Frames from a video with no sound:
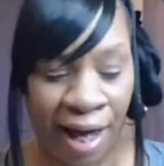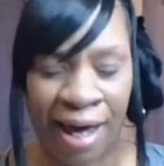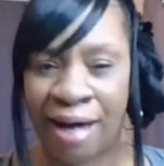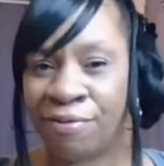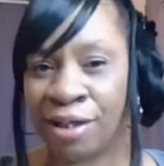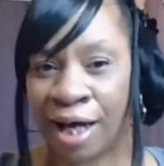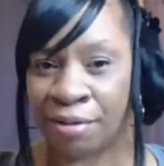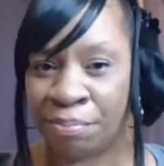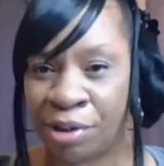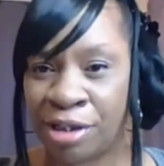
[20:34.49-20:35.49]
I have a lot
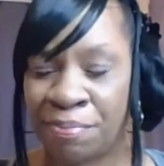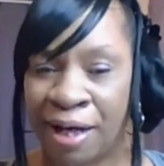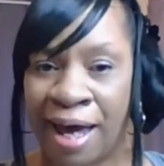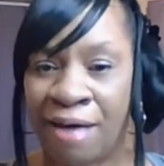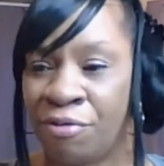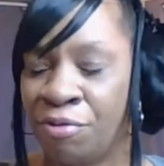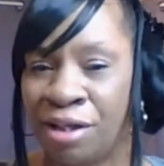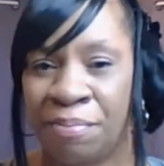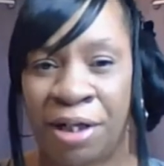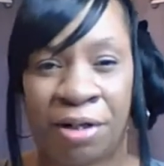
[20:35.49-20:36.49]
of books, but I haven't
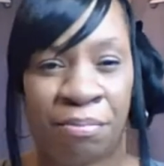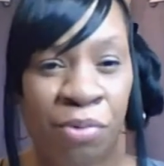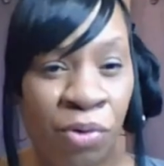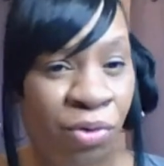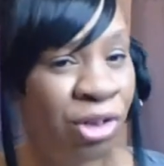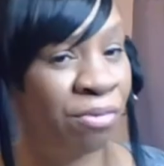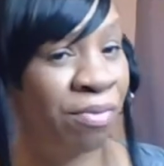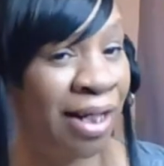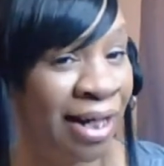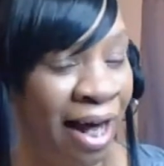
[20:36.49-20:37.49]
really been in a mood to
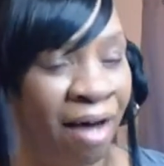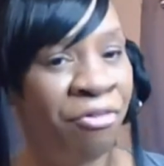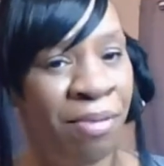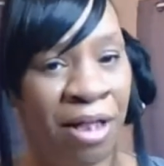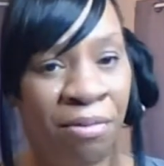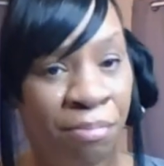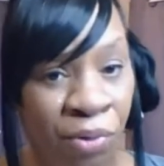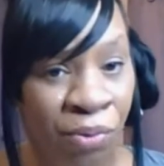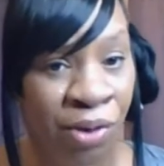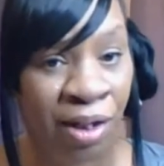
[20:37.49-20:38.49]
read. I have to be in a
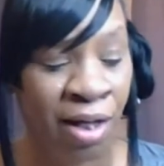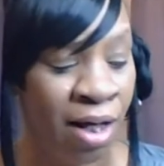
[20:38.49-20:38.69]
mood.